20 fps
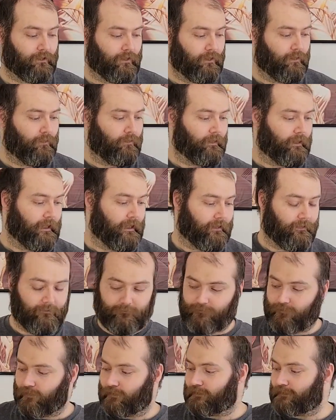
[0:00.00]
go, and the
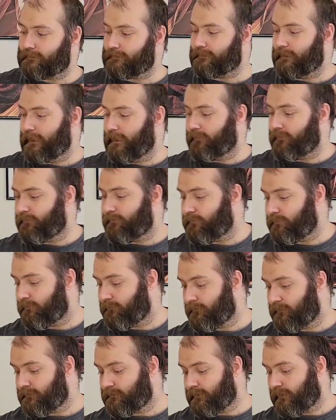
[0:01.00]
first uh,
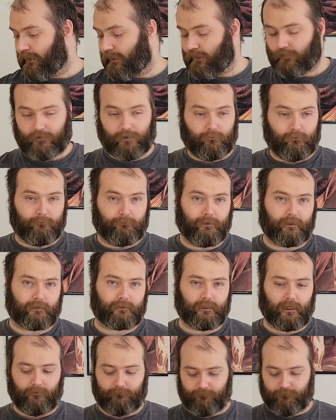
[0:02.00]
card that we
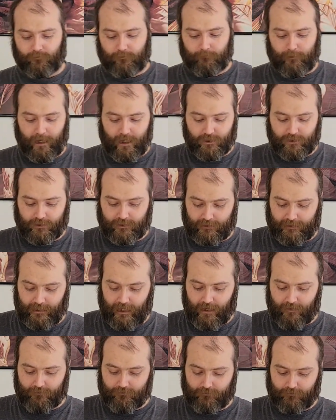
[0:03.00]
picked up for Magic the
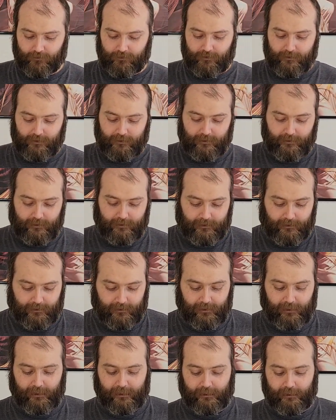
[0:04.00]
Gathering
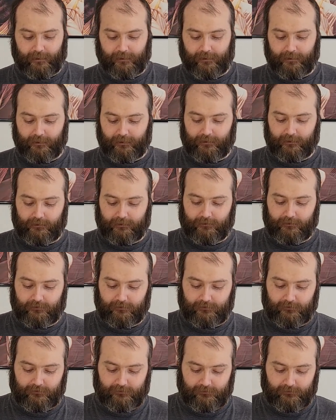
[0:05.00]

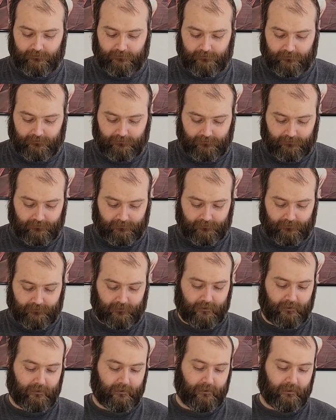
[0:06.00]

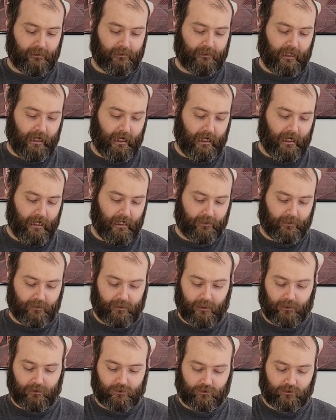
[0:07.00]
is God
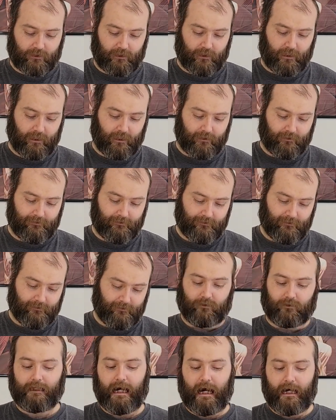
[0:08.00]
Oketra,
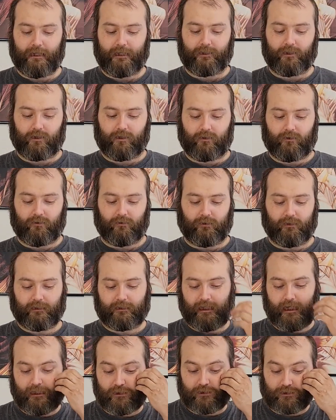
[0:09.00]
or God Eternal
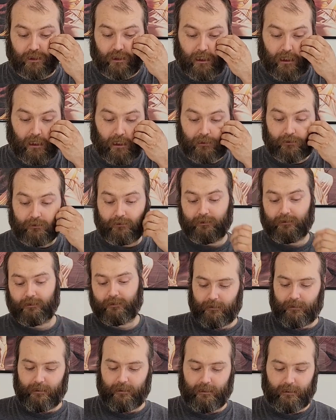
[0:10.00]
Oketra.
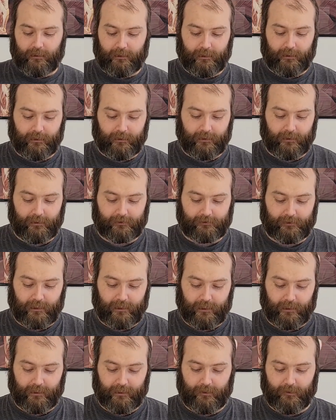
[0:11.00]
Uh, it is
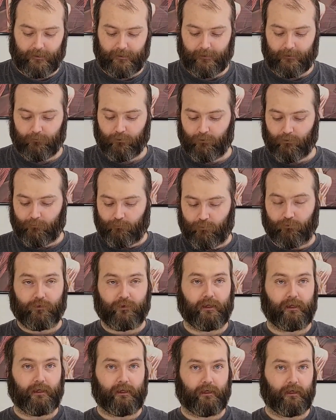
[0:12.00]
a. Uh, we will put
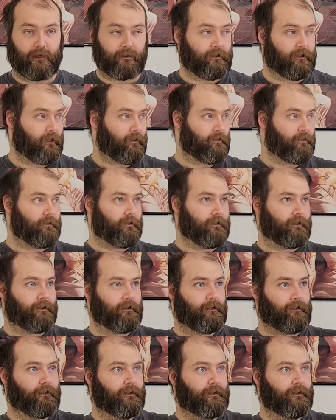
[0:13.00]
the uh, card